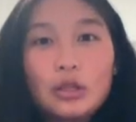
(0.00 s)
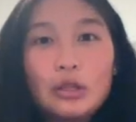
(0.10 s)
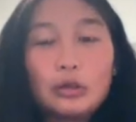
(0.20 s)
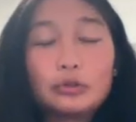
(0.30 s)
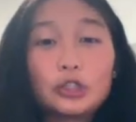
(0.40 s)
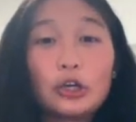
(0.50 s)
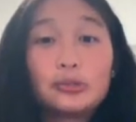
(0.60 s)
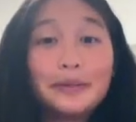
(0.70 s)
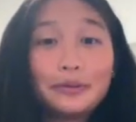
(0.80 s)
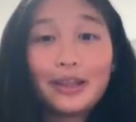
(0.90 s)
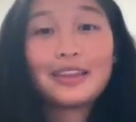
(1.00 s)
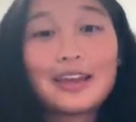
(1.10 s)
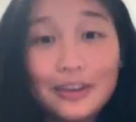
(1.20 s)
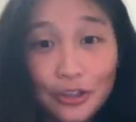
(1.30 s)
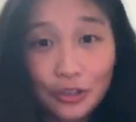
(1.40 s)
who chose people that
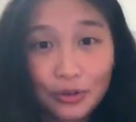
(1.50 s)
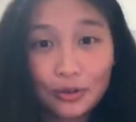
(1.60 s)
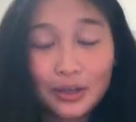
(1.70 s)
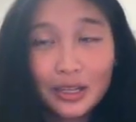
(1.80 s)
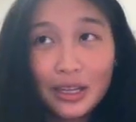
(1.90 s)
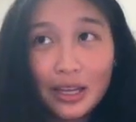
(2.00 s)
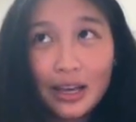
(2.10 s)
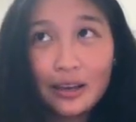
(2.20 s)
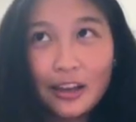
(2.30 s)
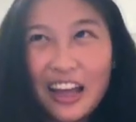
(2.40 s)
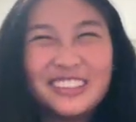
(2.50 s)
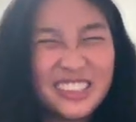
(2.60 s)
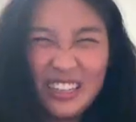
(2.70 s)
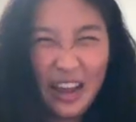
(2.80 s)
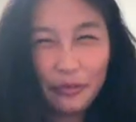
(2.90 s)
they knew and
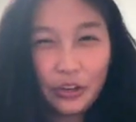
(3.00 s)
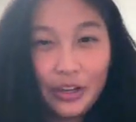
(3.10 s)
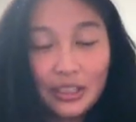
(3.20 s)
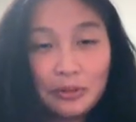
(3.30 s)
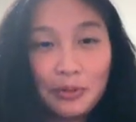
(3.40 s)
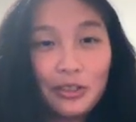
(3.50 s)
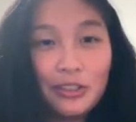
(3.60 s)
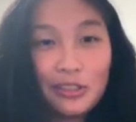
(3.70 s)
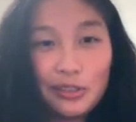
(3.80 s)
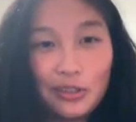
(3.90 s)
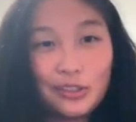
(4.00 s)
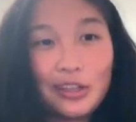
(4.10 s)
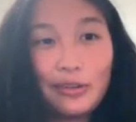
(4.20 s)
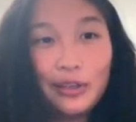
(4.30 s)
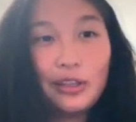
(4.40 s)
didn't have a great experience. So there's
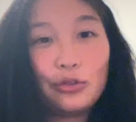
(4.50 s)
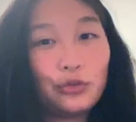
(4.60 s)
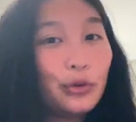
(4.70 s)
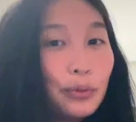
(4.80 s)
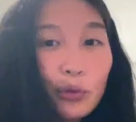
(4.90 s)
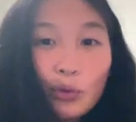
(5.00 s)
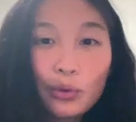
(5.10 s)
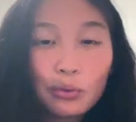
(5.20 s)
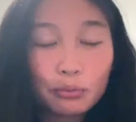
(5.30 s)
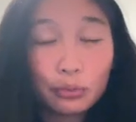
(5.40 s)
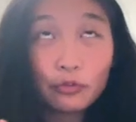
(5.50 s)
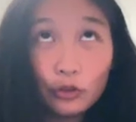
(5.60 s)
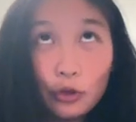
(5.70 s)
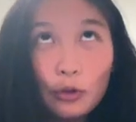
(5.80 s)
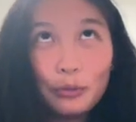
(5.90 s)
not really a
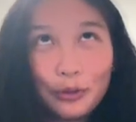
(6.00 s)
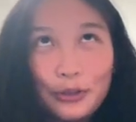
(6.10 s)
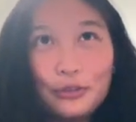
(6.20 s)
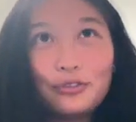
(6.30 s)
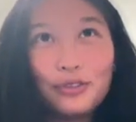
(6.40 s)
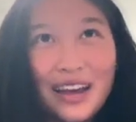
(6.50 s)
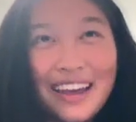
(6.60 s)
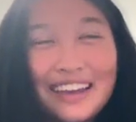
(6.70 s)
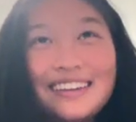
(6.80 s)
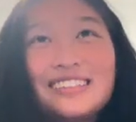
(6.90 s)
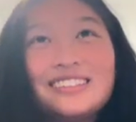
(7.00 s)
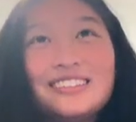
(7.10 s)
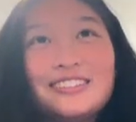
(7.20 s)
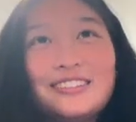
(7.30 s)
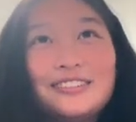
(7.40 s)
foolproof way
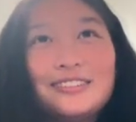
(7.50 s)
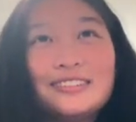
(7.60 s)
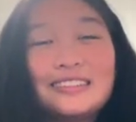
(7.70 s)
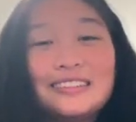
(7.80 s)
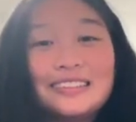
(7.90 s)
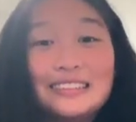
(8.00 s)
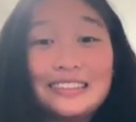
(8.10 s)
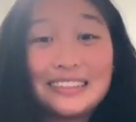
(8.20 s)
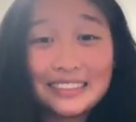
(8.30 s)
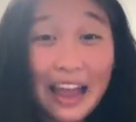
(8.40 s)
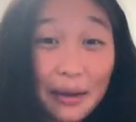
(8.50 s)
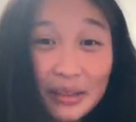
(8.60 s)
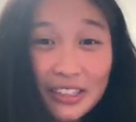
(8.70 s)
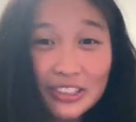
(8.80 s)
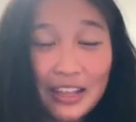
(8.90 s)
to
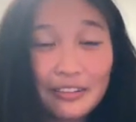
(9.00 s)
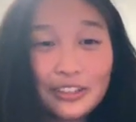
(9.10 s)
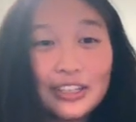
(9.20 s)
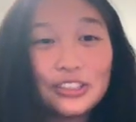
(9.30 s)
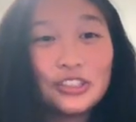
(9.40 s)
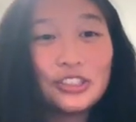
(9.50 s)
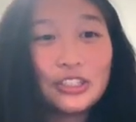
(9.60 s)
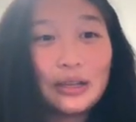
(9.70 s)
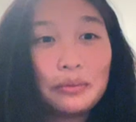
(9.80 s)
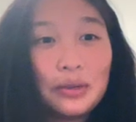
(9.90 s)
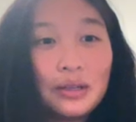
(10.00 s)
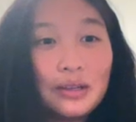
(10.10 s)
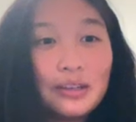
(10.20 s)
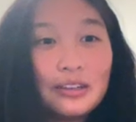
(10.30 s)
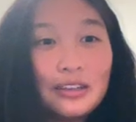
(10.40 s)
establish that relationship,
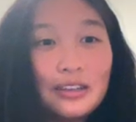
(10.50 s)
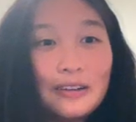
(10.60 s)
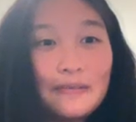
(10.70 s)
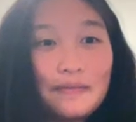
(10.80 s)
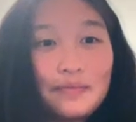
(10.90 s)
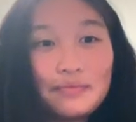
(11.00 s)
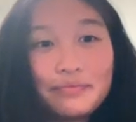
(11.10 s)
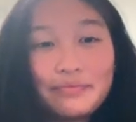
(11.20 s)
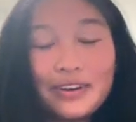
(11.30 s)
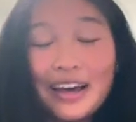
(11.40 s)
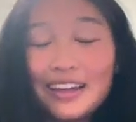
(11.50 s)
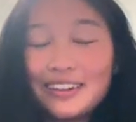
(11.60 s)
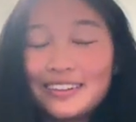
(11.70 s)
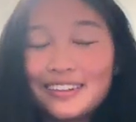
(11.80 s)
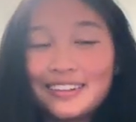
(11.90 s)
but
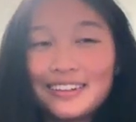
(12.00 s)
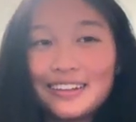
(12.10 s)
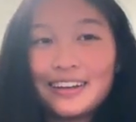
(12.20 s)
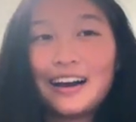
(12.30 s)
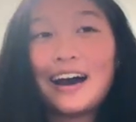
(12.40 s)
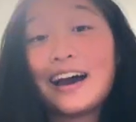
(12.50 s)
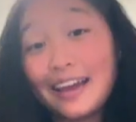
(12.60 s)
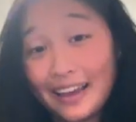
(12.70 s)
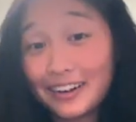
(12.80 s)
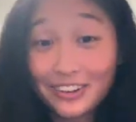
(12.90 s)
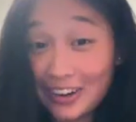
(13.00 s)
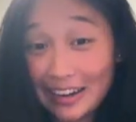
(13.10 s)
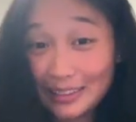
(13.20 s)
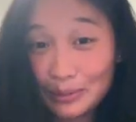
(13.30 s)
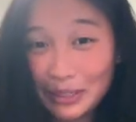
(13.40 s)
I had a great
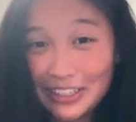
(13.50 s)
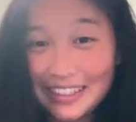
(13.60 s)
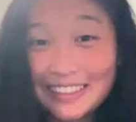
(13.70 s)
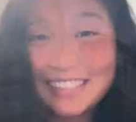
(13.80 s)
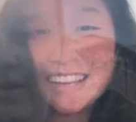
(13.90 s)
experience.